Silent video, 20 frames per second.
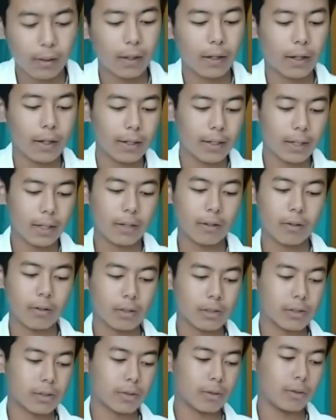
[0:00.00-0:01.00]
And I
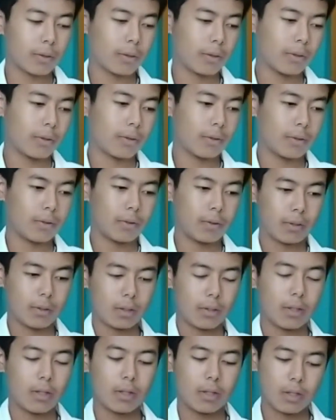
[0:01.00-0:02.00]
also
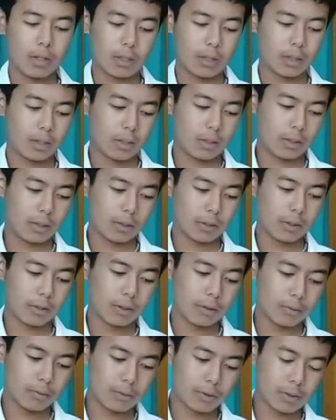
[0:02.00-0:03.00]

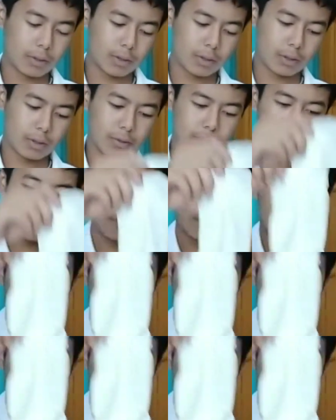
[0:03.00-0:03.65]
use